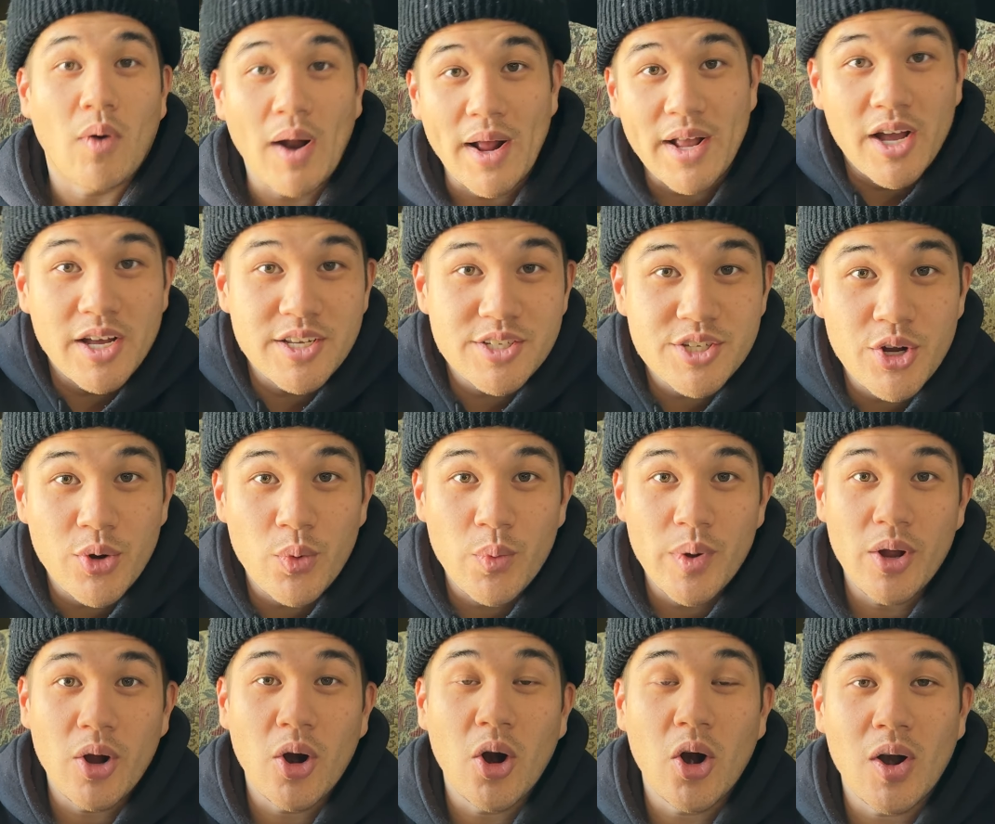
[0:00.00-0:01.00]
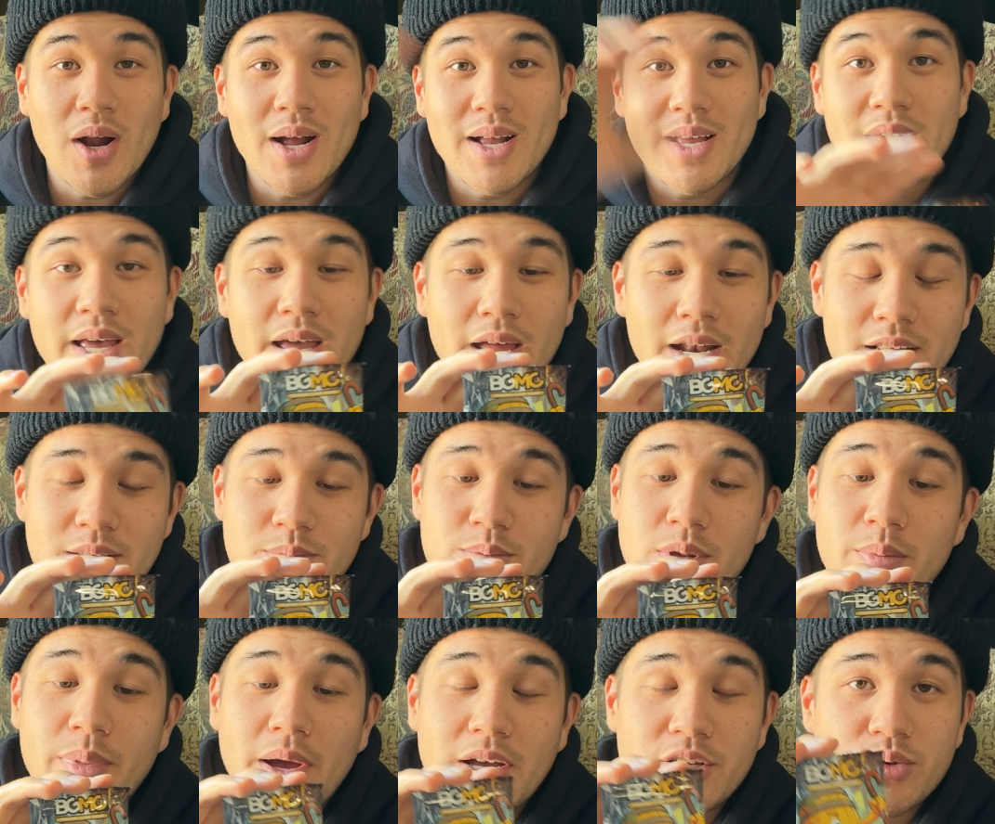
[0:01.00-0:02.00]
right, guys, here we are again. It's
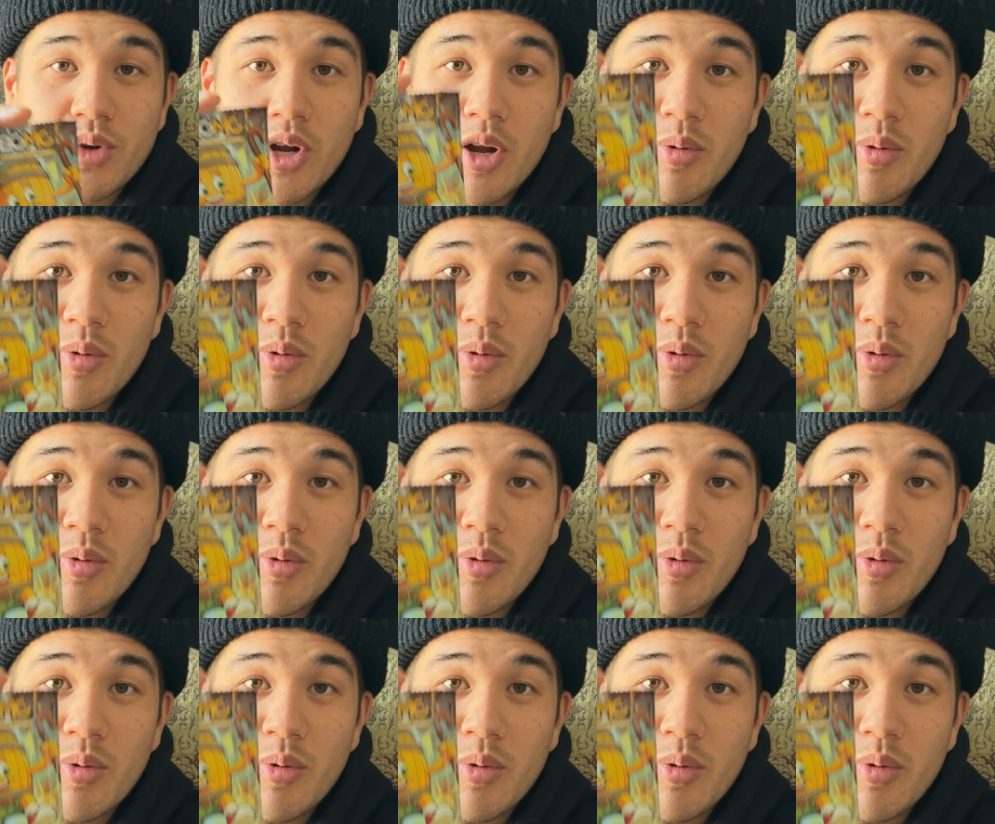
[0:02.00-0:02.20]
me, Pastor